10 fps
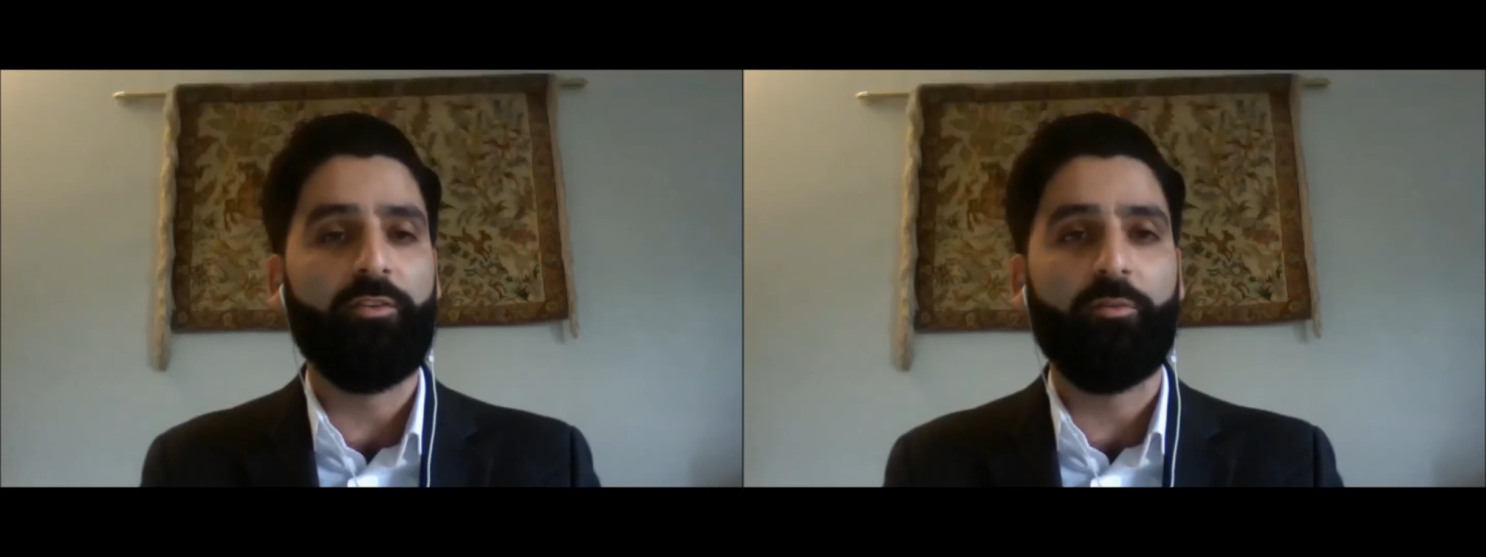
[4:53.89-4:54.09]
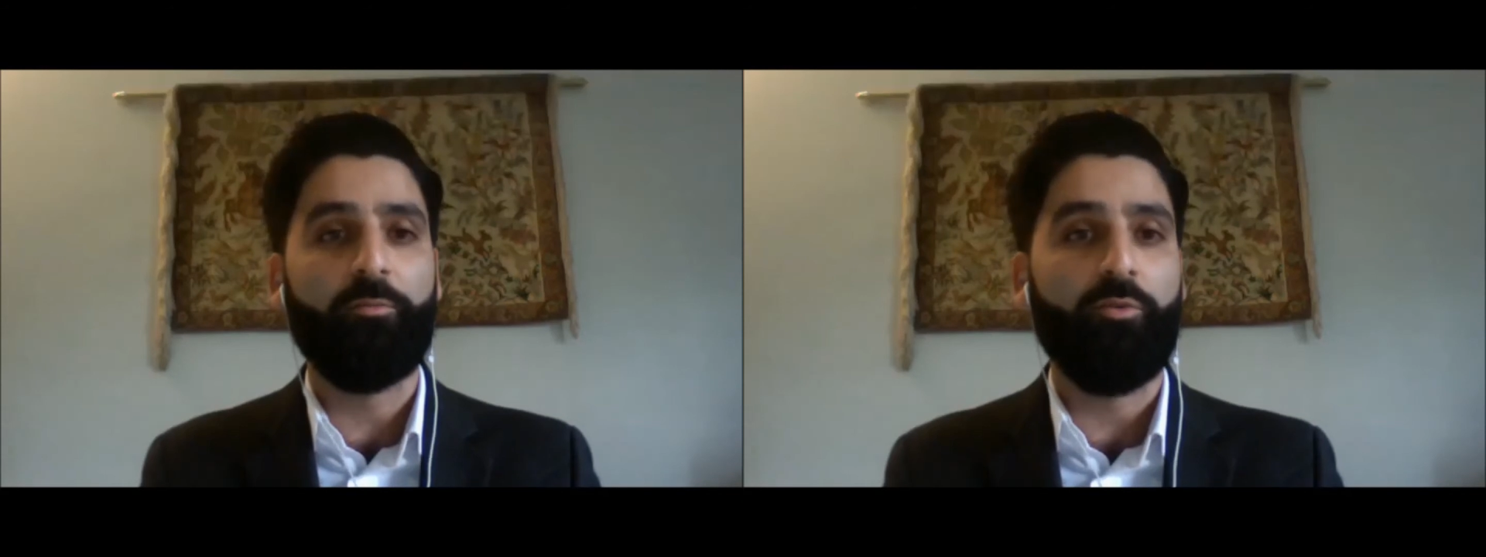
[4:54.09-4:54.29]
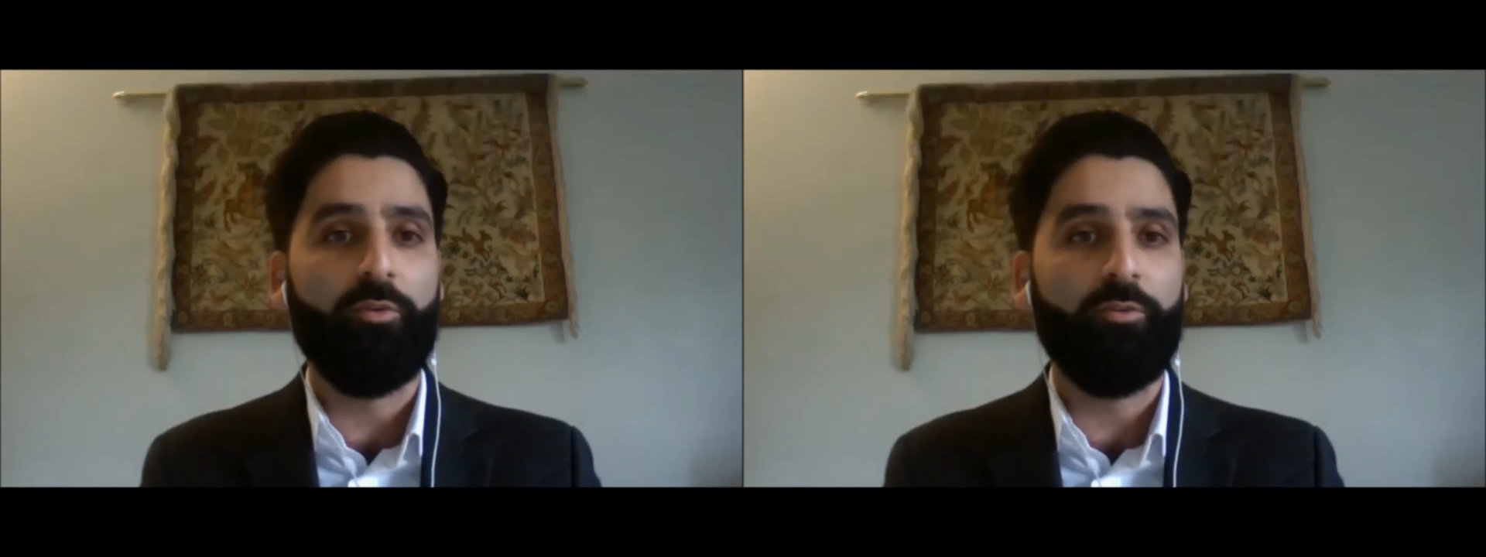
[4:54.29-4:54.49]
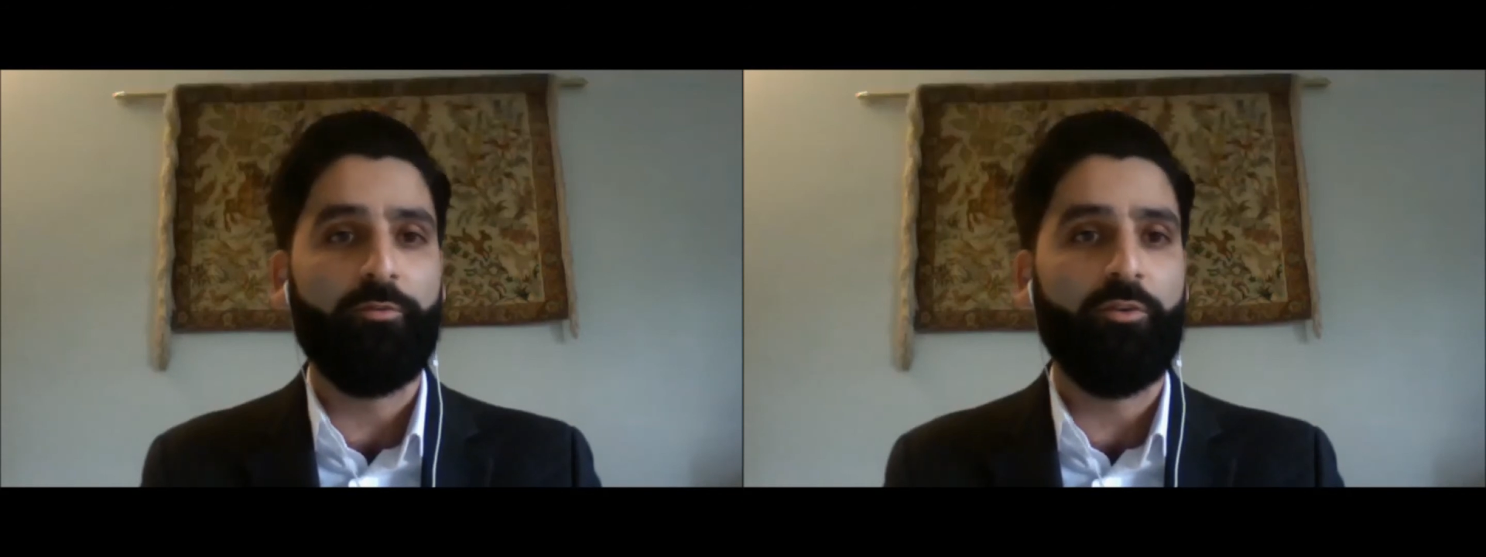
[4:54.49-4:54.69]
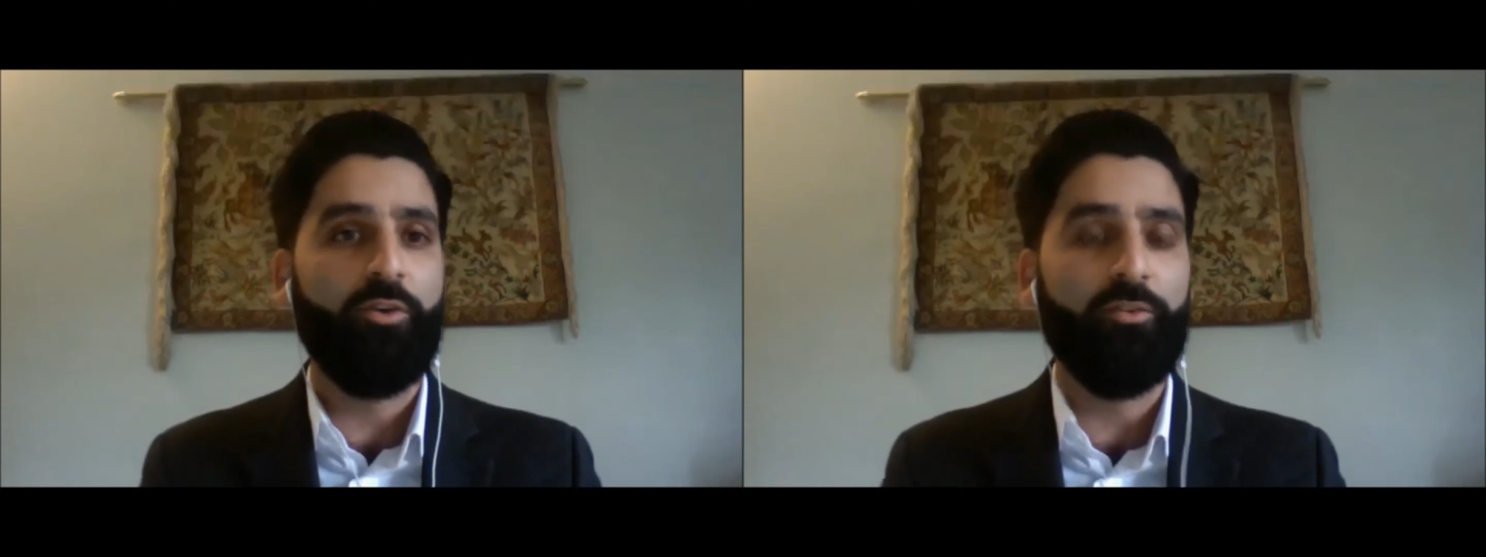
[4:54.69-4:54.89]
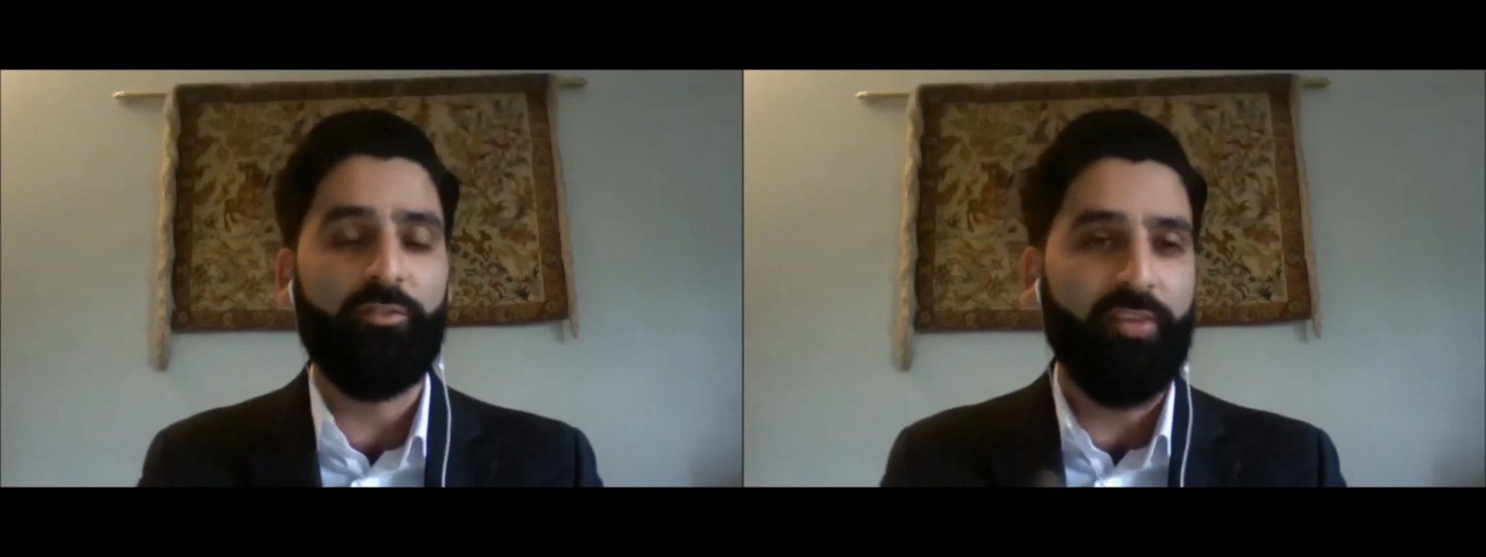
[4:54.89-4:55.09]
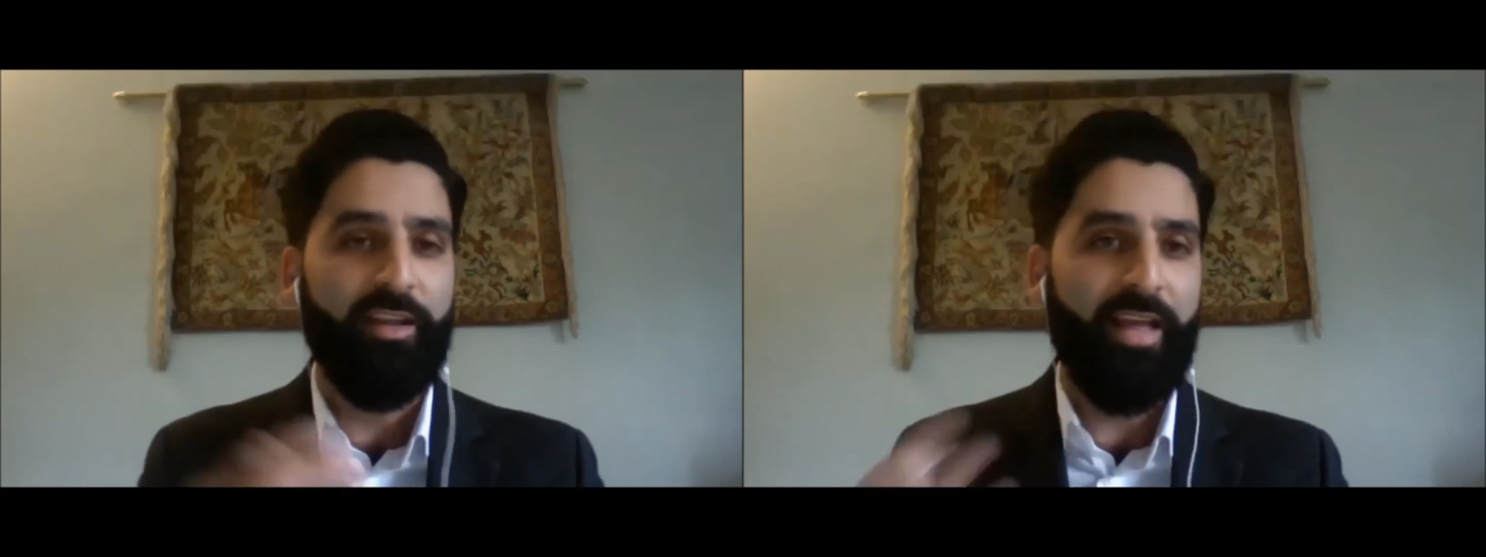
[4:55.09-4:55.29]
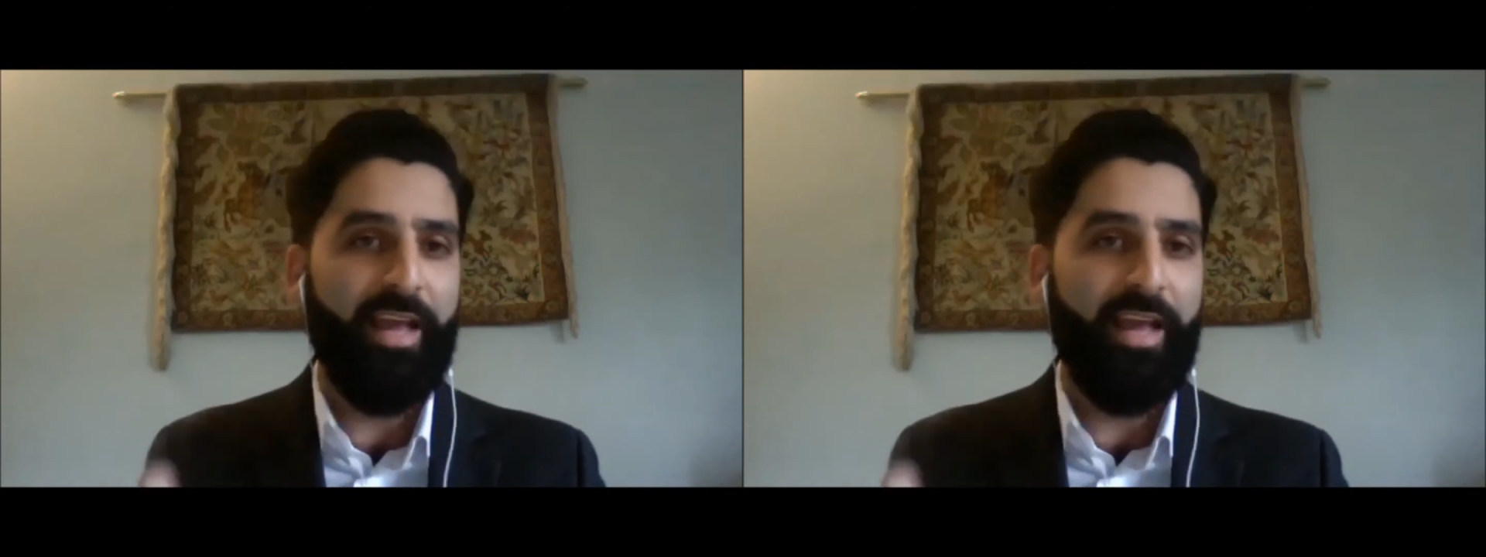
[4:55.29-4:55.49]
support for
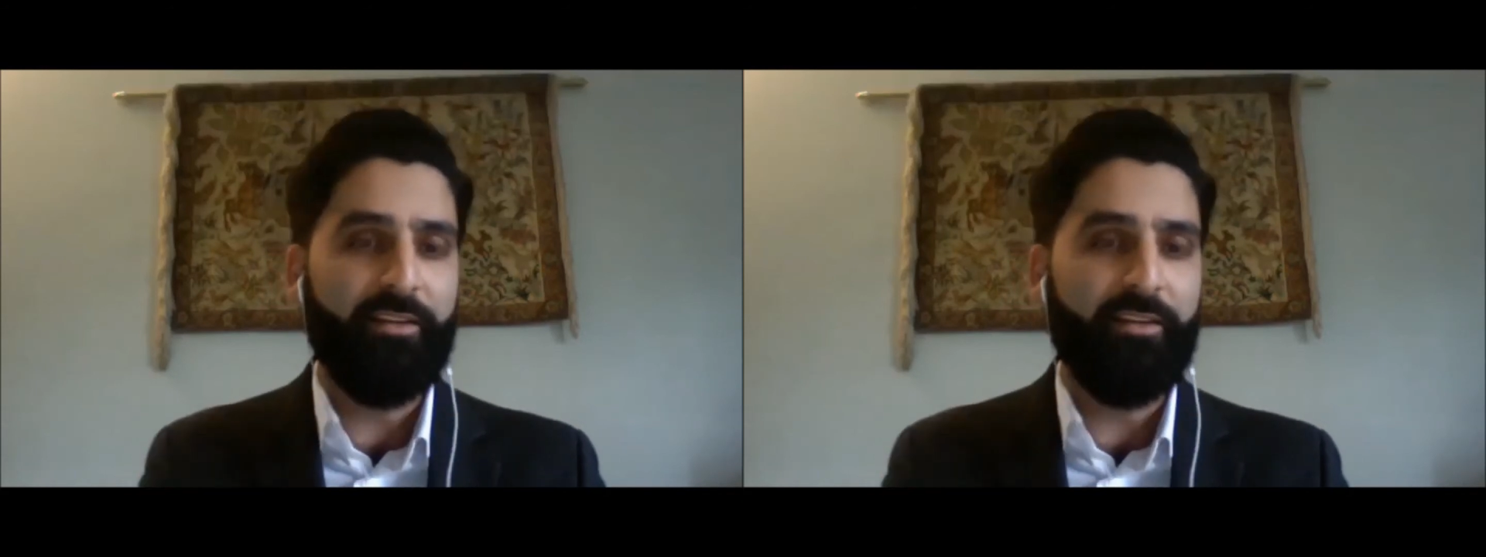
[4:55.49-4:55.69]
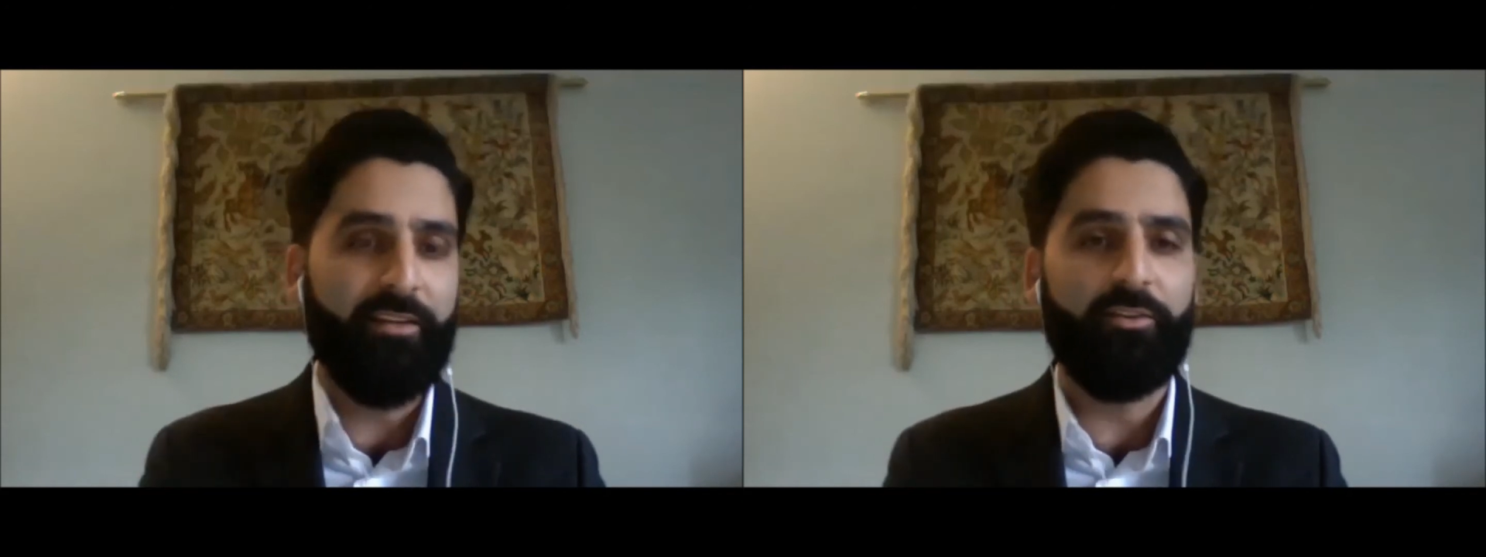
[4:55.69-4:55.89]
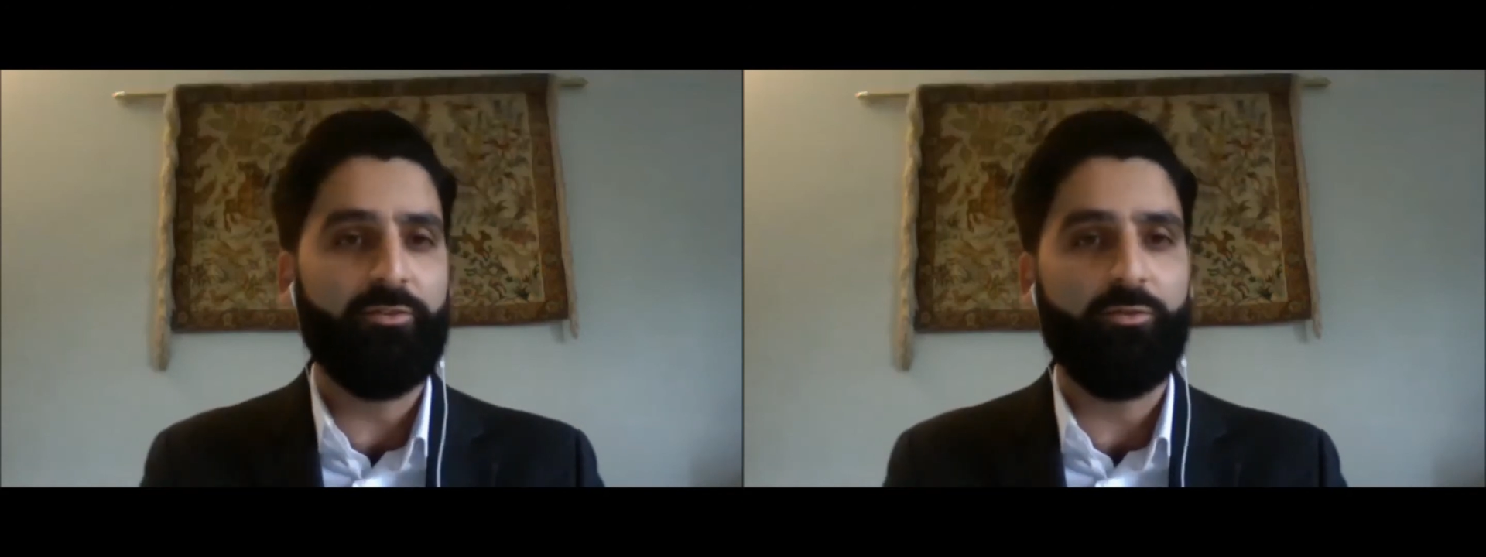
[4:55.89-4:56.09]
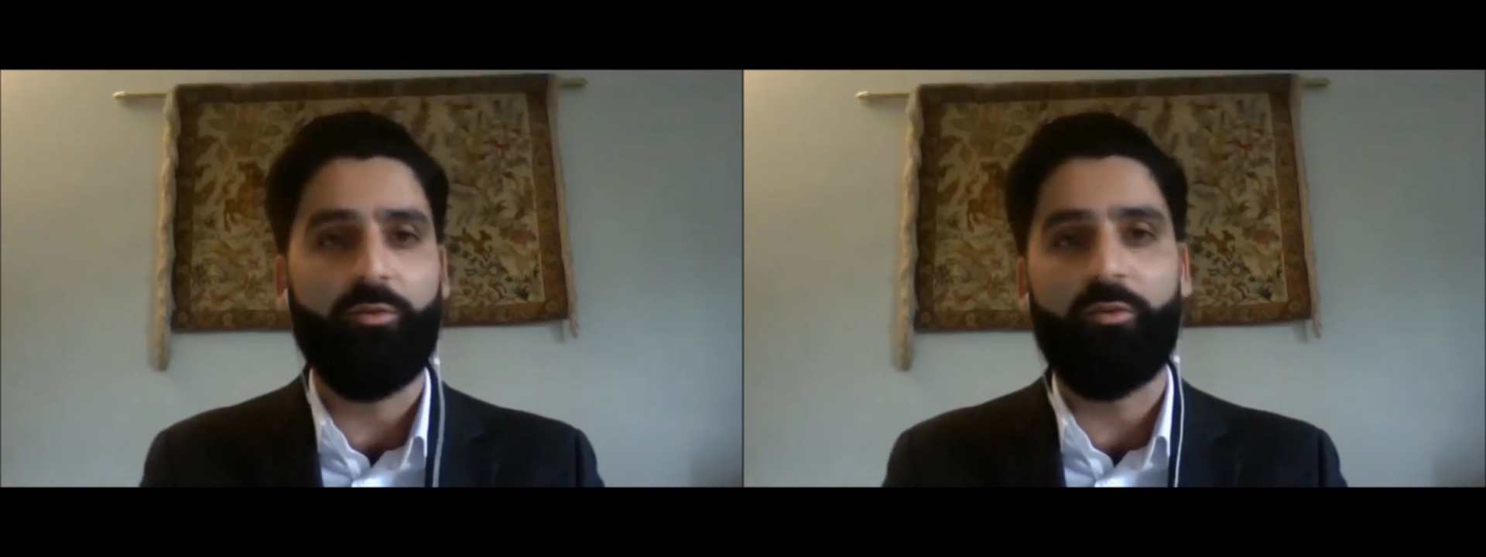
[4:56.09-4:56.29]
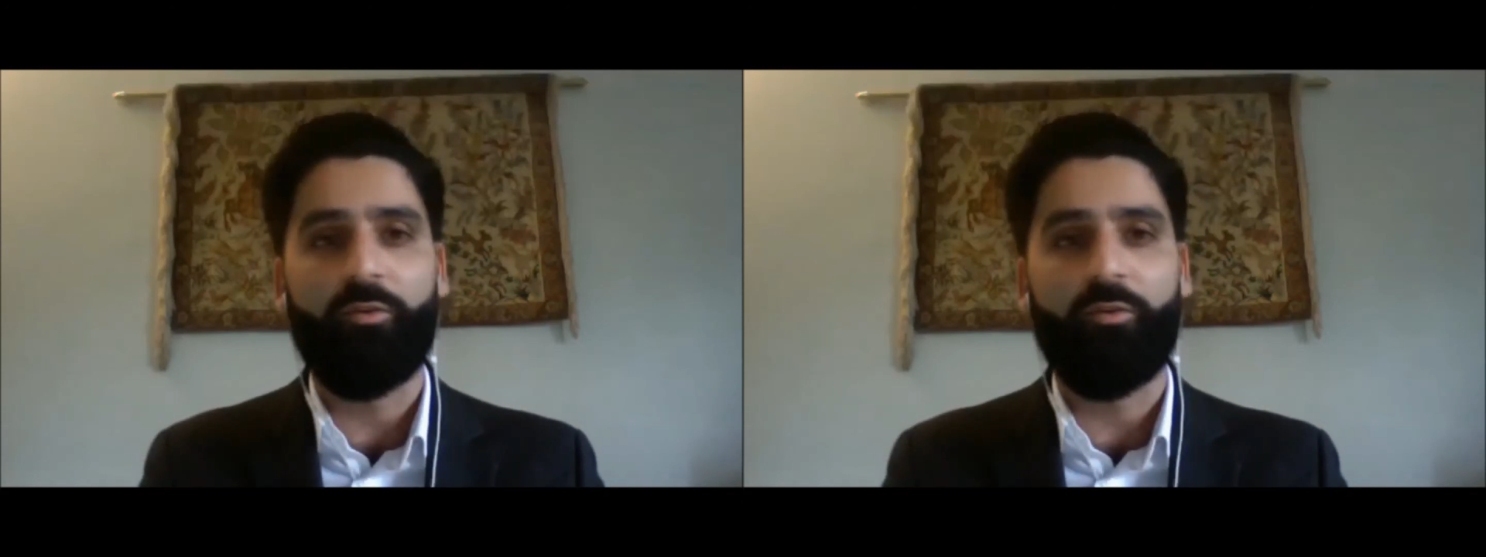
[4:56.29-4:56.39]
non-state actors, or